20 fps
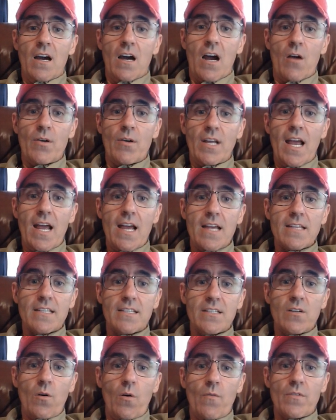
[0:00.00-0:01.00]
Alrighty, guys,
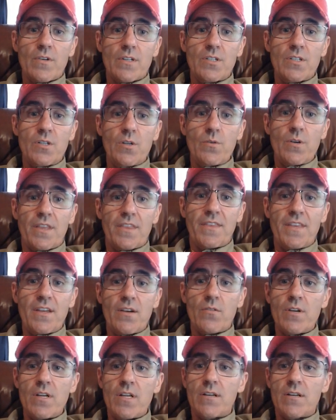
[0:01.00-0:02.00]
let's go over to
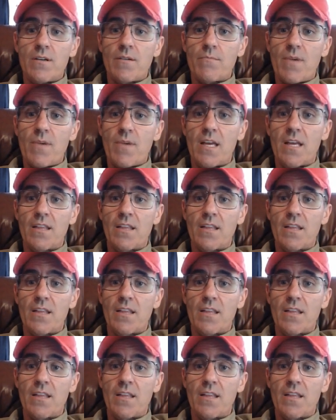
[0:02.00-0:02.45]
Ethereum.